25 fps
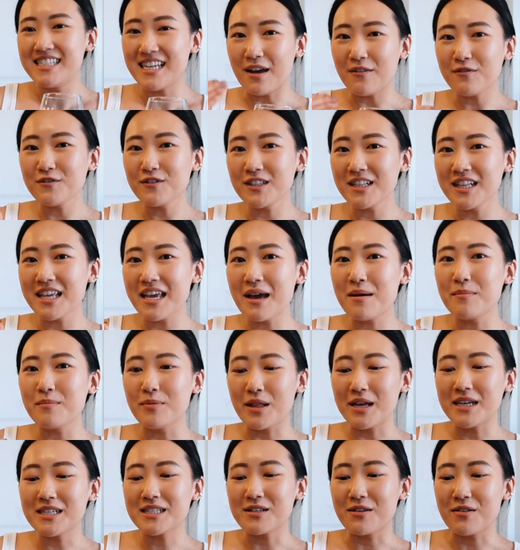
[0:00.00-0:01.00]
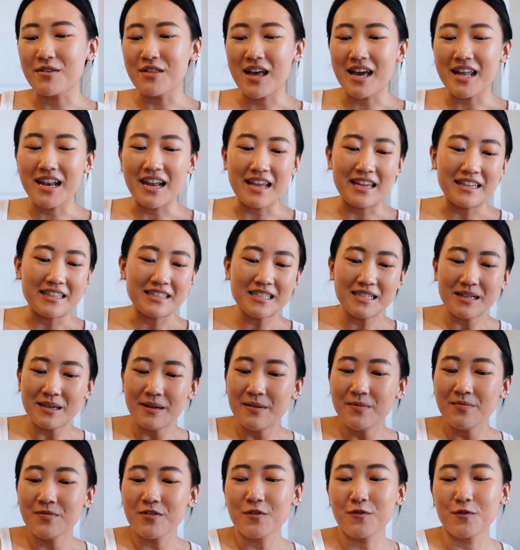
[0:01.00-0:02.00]
Definitely am blessed on that end,
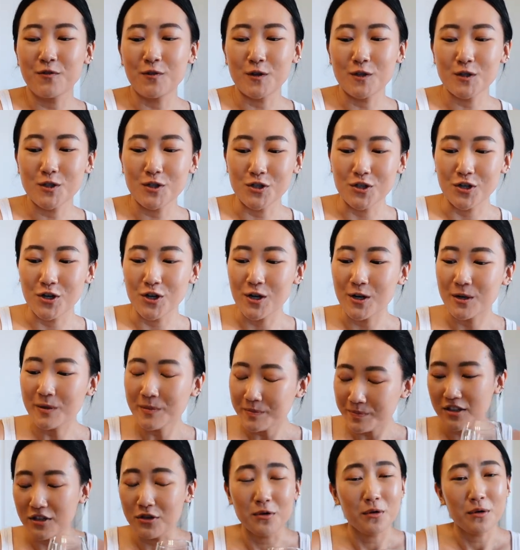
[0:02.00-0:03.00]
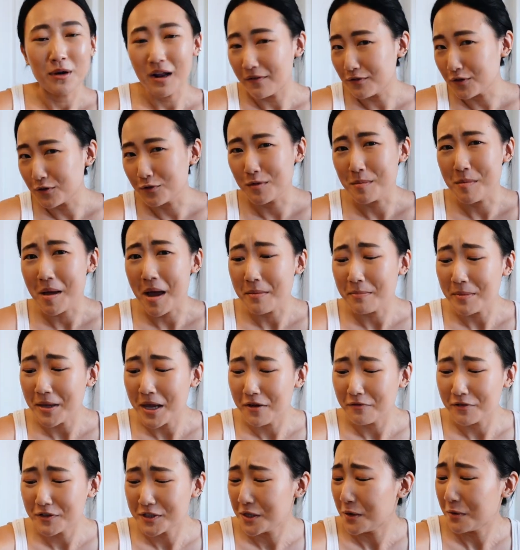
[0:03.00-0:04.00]
for sure. You don't have to remind me
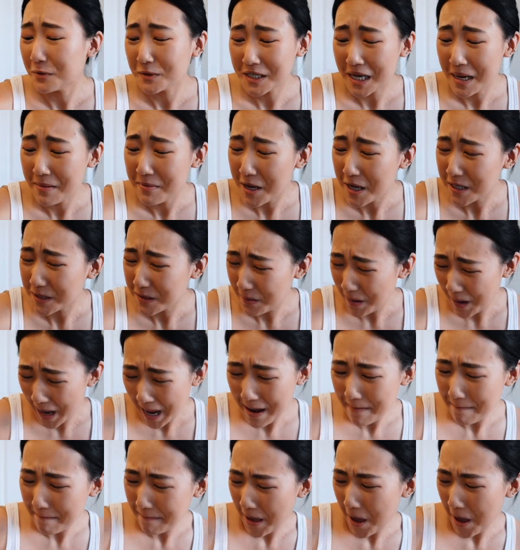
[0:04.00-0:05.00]
every single time, guys, okay?